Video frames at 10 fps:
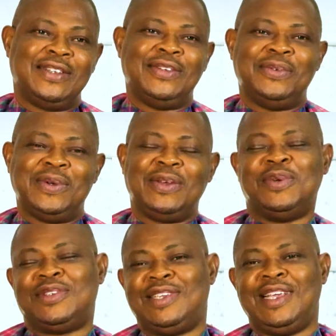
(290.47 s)

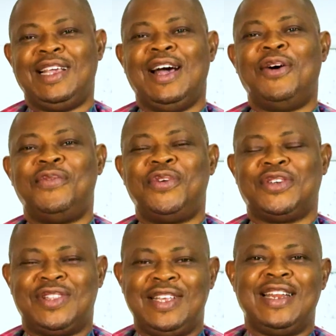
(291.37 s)
We see here
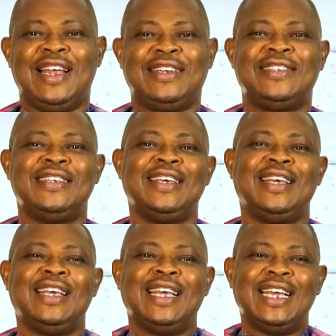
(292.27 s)
obviously that
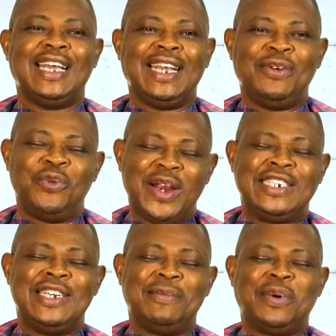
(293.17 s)

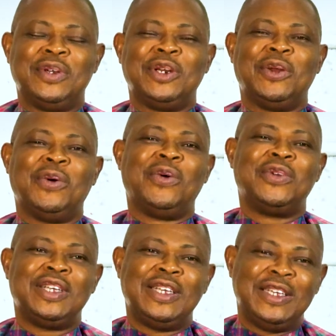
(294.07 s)
waiting upon the
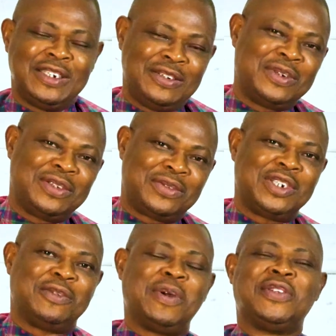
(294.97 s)
Lord in
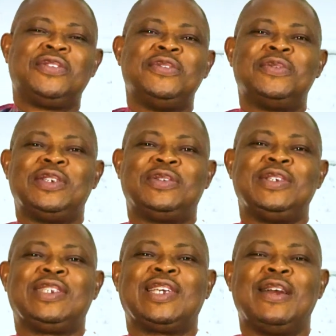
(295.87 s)
retreat, personal
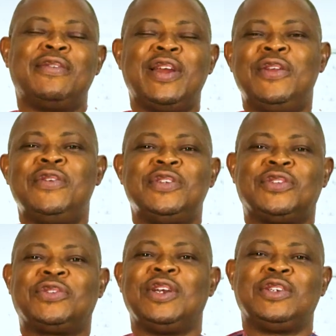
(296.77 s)
retreat, can renew the
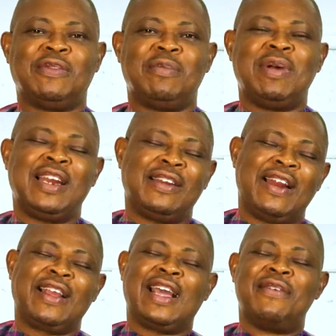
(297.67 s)
strength of a man,
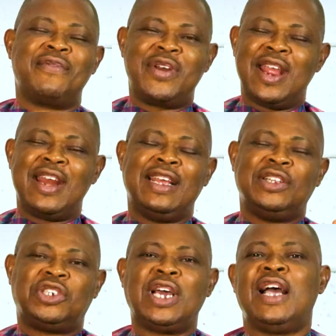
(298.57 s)
that can
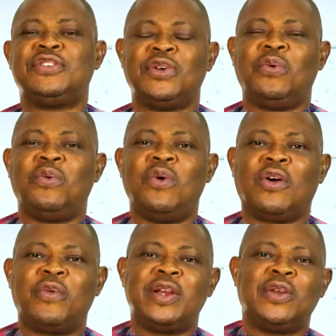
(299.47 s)
re-energize your
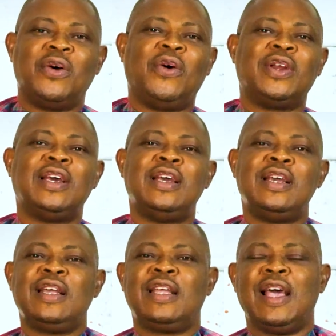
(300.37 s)
walk with God,
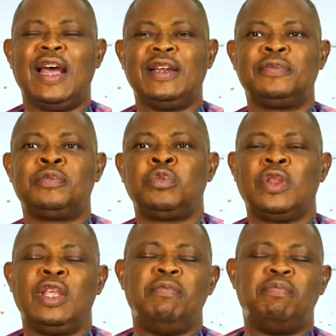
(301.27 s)
can
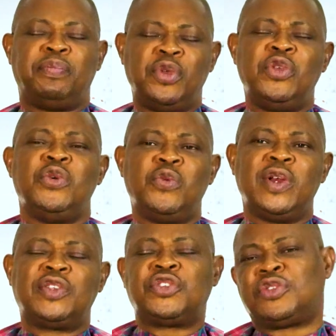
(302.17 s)
imbue you
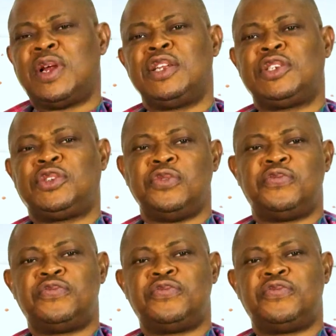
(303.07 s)
with strength to